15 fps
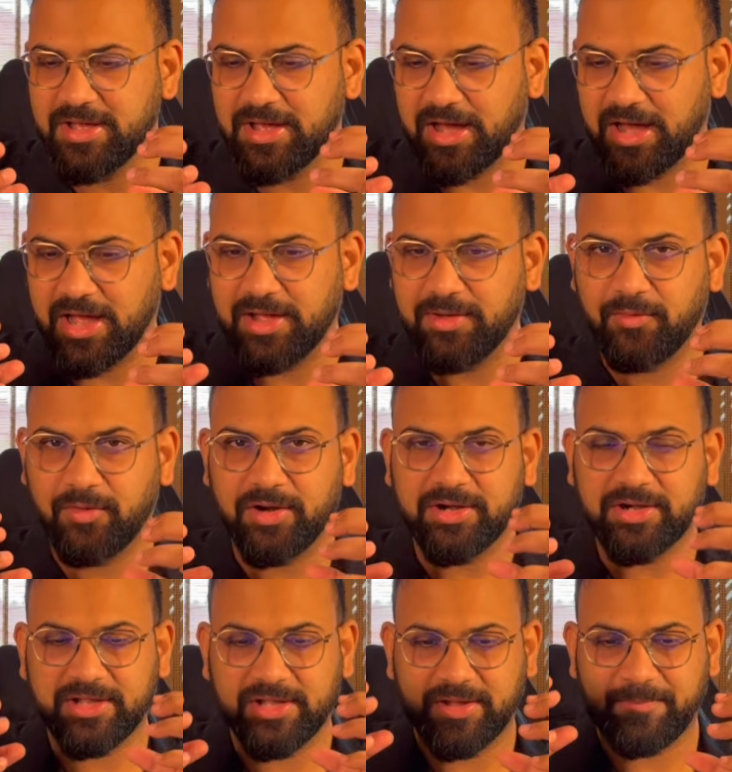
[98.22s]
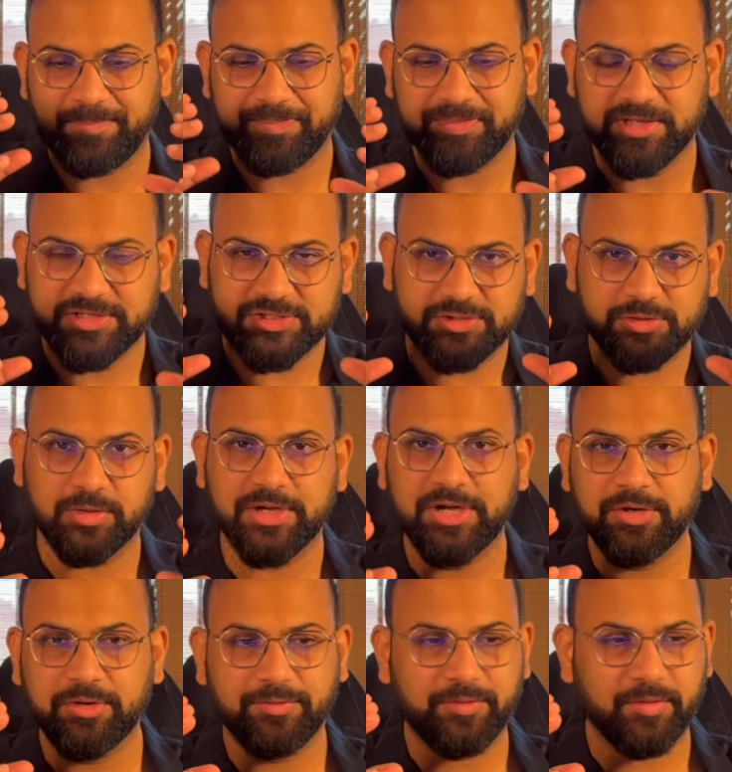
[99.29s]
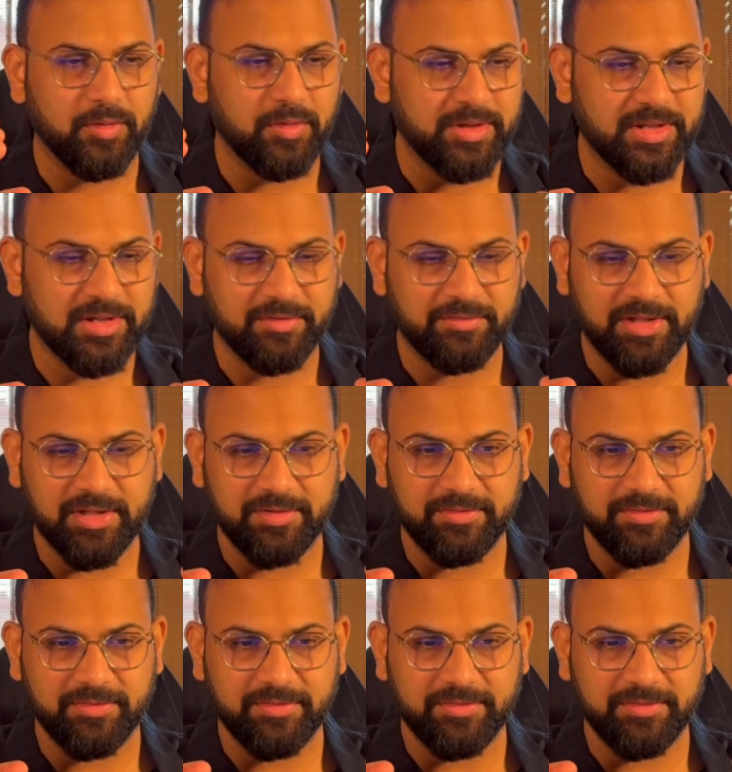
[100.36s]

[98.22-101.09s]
I want the story to flow in a way